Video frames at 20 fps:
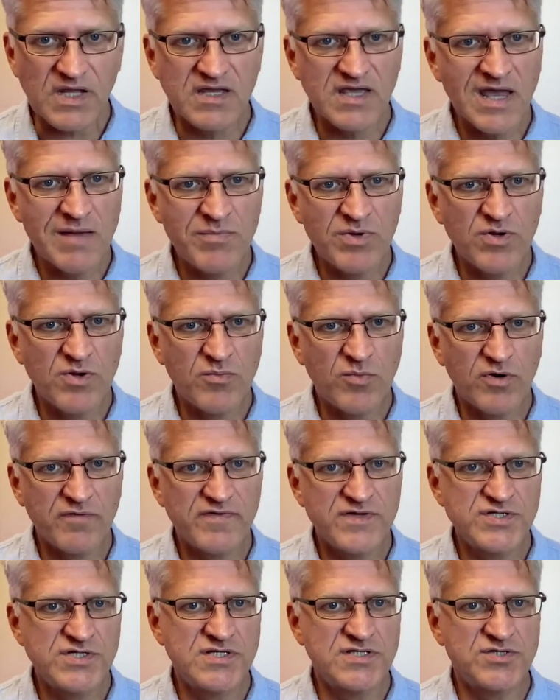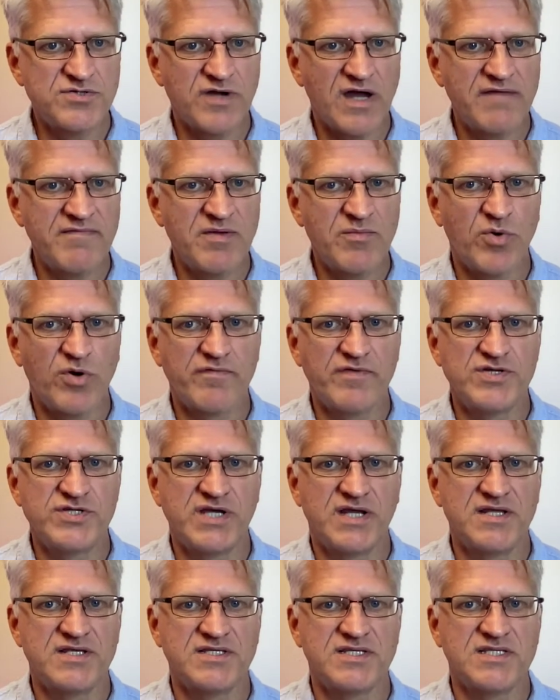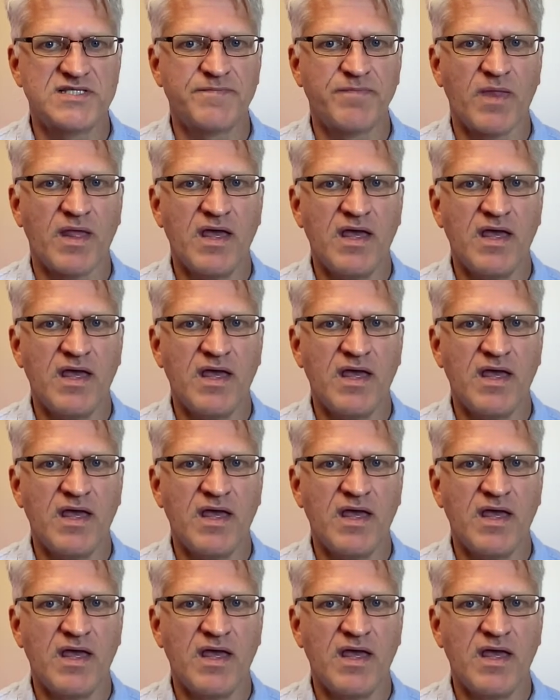chemical morphogens driving morphogenesis.